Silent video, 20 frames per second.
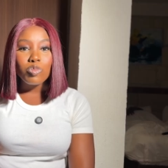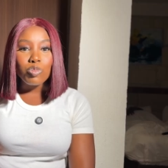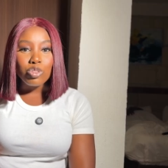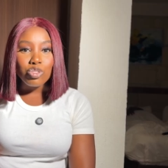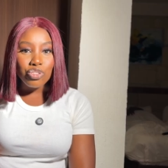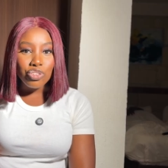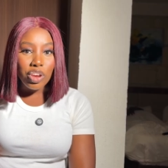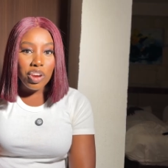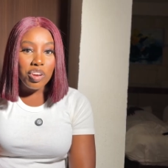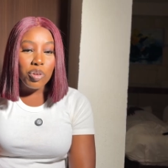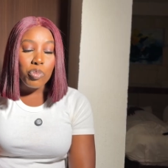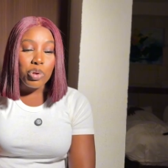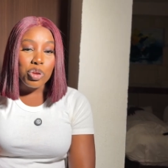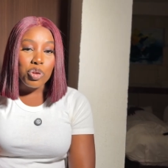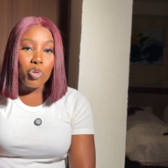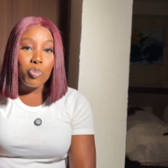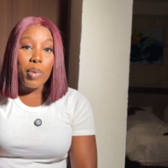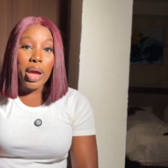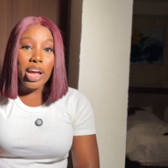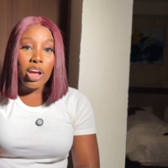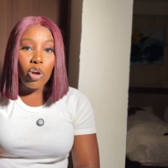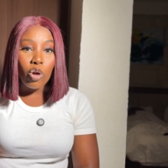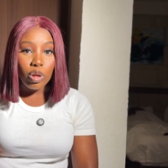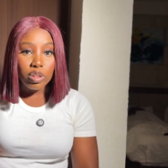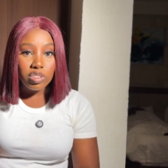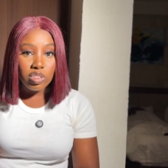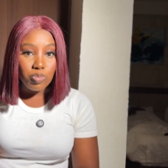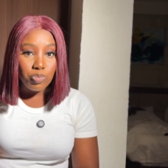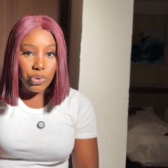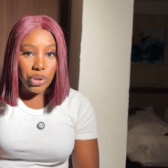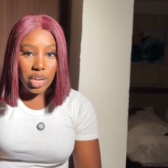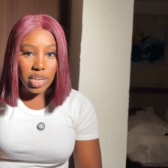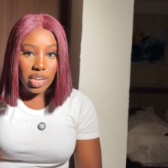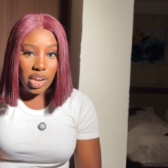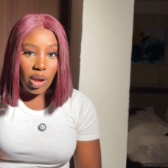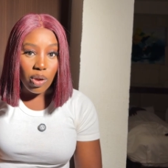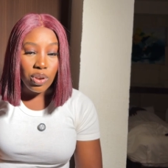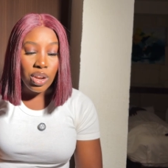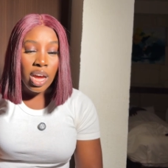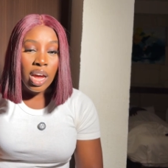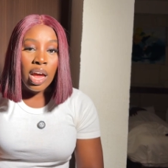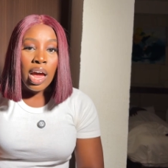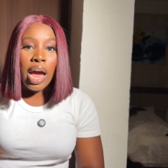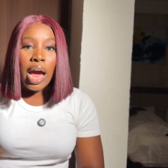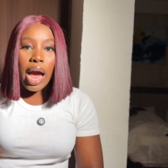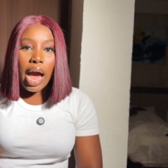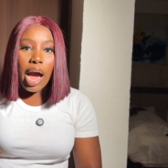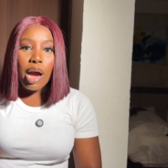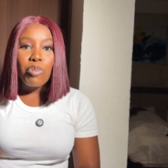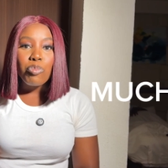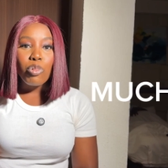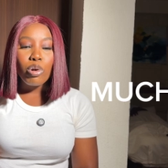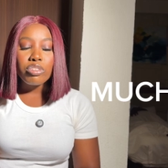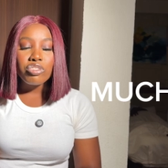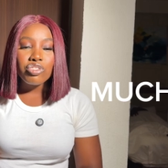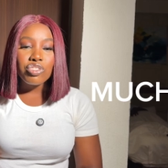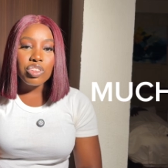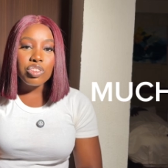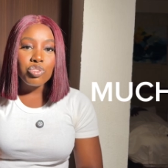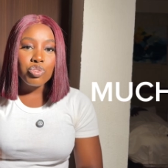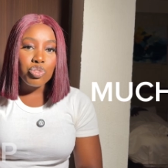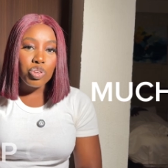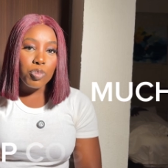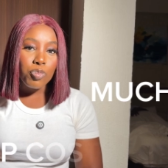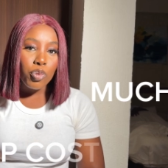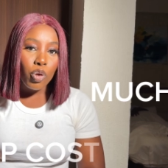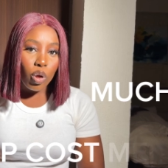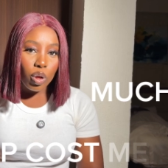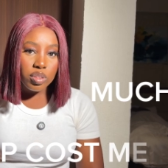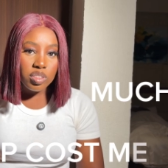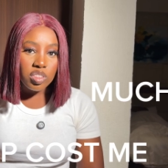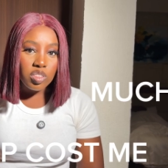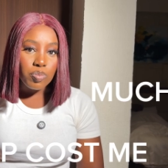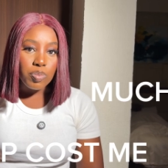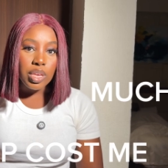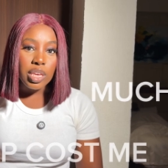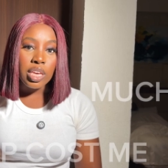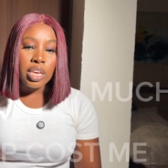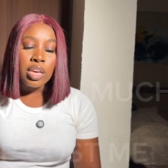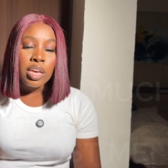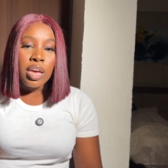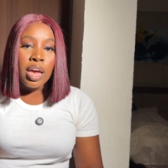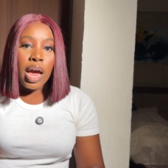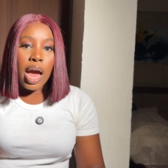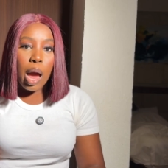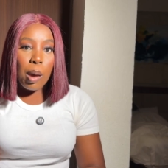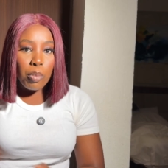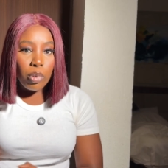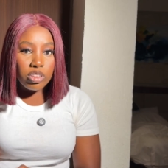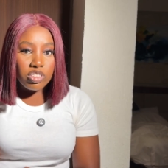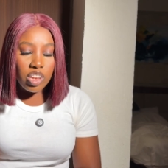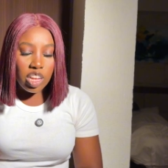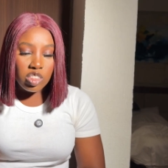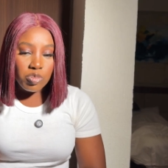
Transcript: be sharing with you my cost breakdown, how much this trip cost me, how much I